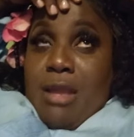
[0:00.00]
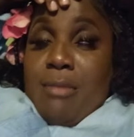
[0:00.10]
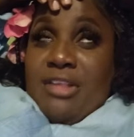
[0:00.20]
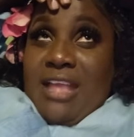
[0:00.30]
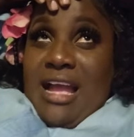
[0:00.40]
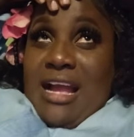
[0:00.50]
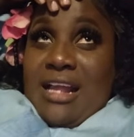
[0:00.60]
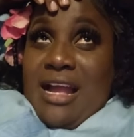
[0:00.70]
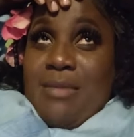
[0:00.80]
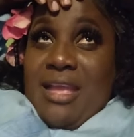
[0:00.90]
Make me
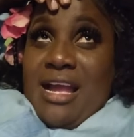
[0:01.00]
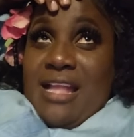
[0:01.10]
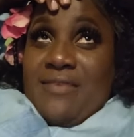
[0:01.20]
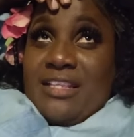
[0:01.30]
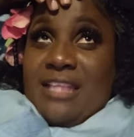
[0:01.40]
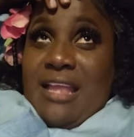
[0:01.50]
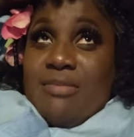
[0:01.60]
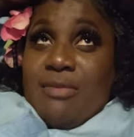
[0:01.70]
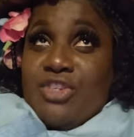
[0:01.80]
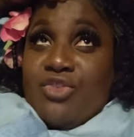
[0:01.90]
talk, I'm here
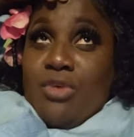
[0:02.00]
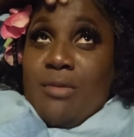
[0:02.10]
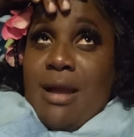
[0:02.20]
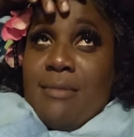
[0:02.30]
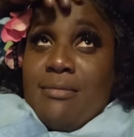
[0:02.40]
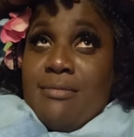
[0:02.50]
advertise my show, ma'am.